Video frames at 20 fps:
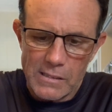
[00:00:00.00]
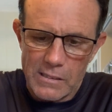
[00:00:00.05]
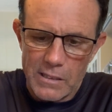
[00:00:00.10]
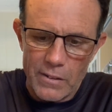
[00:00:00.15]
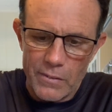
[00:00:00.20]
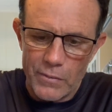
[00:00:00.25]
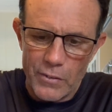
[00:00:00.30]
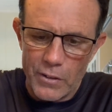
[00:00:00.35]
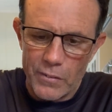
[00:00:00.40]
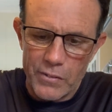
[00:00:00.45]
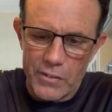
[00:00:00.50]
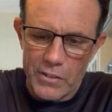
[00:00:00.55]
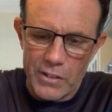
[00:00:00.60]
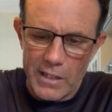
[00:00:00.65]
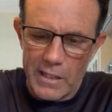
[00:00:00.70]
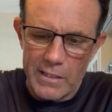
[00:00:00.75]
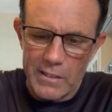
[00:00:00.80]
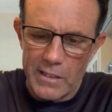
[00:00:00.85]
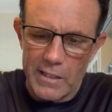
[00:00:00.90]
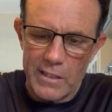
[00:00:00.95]
if you've
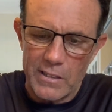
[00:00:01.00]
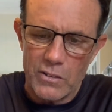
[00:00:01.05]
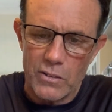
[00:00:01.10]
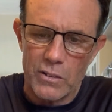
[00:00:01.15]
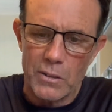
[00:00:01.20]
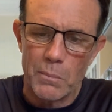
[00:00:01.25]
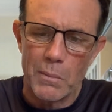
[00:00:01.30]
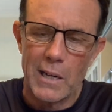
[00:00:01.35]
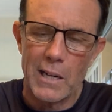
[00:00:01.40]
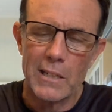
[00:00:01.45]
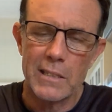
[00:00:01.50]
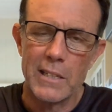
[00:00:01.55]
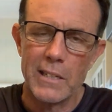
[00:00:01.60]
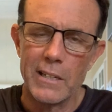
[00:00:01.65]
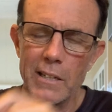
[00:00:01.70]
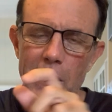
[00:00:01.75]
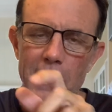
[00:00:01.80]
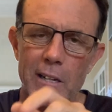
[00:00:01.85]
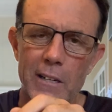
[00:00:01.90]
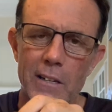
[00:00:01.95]
seen these on the market
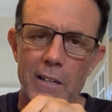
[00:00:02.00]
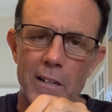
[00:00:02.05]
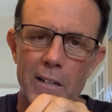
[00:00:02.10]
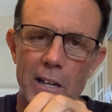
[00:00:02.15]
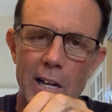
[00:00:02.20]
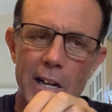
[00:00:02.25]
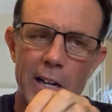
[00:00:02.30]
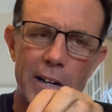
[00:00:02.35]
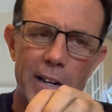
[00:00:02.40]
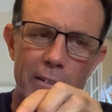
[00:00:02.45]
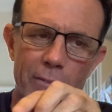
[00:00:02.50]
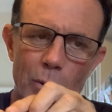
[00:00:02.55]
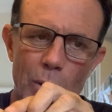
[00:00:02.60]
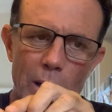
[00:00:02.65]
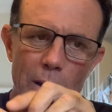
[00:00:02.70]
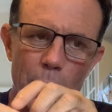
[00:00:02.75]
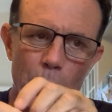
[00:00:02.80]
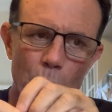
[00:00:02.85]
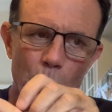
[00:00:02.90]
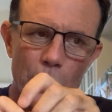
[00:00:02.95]
yet, and
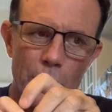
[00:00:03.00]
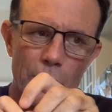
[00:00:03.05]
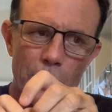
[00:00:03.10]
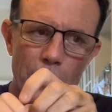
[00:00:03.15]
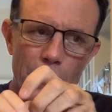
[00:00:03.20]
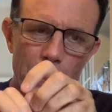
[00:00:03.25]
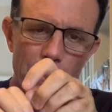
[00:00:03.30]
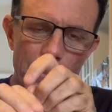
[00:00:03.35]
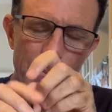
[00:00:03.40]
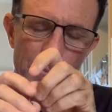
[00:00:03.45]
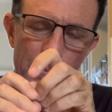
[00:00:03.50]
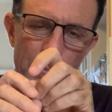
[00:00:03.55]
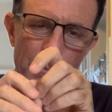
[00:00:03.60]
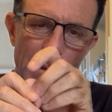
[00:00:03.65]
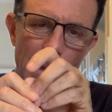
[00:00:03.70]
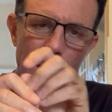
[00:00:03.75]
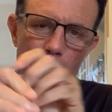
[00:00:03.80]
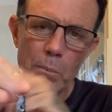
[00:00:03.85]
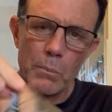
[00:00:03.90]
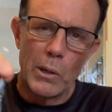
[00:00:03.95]
everyone would have,
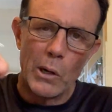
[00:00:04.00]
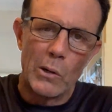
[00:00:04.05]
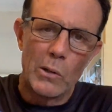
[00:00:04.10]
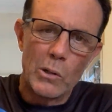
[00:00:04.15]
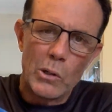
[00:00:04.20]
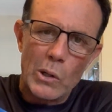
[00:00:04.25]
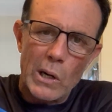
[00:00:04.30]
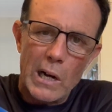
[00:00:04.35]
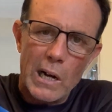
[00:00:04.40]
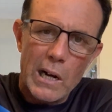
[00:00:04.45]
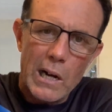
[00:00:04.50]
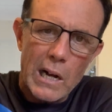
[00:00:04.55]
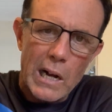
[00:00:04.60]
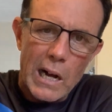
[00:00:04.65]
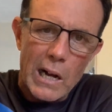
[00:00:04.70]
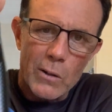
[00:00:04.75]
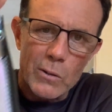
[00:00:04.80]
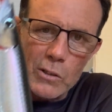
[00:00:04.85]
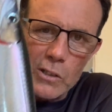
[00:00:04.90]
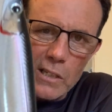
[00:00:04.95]
ProLure
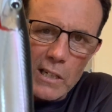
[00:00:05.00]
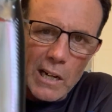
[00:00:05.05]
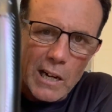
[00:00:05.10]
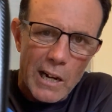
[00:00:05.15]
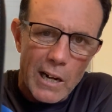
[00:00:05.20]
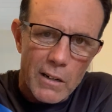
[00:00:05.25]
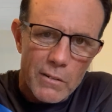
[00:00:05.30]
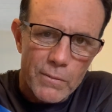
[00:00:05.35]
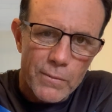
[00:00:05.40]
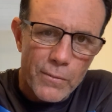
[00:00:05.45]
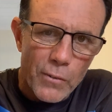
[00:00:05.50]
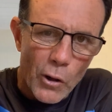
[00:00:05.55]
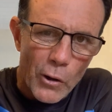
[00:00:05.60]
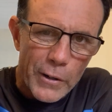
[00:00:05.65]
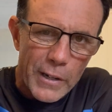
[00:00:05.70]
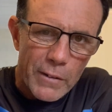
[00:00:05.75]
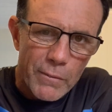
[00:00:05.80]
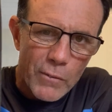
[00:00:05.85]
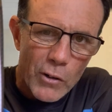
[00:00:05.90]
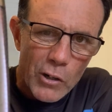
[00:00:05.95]
Ultra Gar
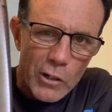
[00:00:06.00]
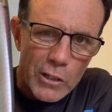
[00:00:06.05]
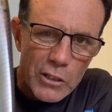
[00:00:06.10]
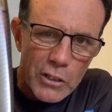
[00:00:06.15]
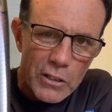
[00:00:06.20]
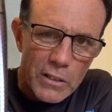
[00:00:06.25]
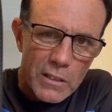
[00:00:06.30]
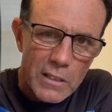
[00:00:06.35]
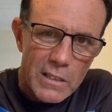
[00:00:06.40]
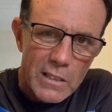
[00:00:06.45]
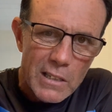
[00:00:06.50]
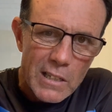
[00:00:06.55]
floating version,